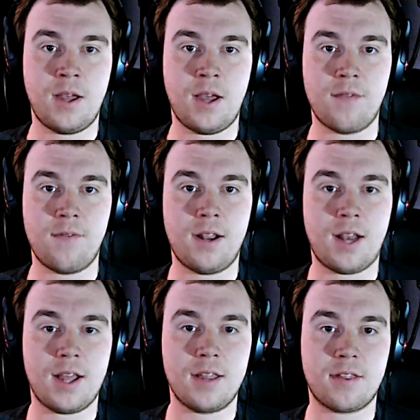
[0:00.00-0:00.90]
and
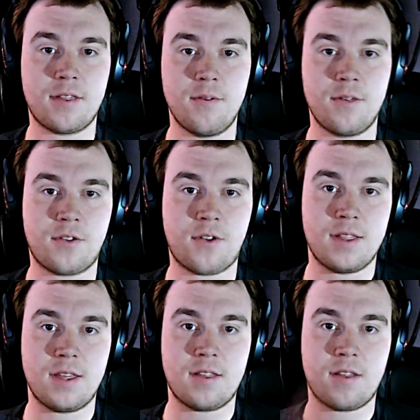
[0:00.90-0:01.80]
realised there was a
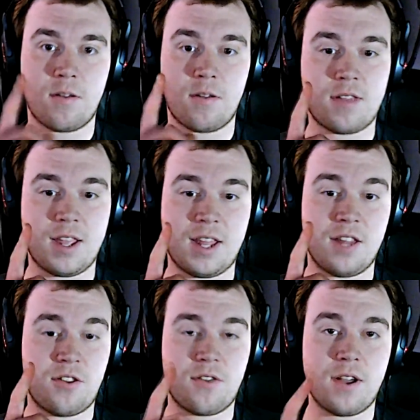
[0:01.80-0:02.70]
transistor sticking
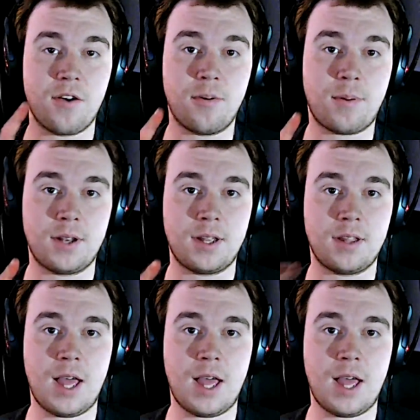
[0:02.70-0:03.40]
straight up on it,